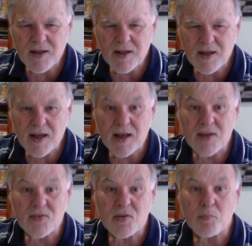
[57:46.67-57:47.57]
Ah,
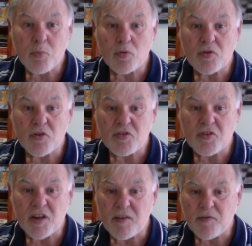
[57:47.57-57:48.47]
so pawn to
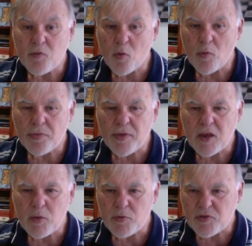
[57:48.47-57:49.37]
d4. Thank
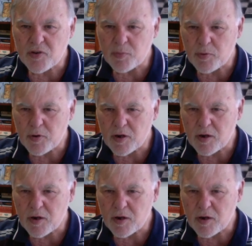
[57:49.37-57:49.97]
you, Mr. Computer.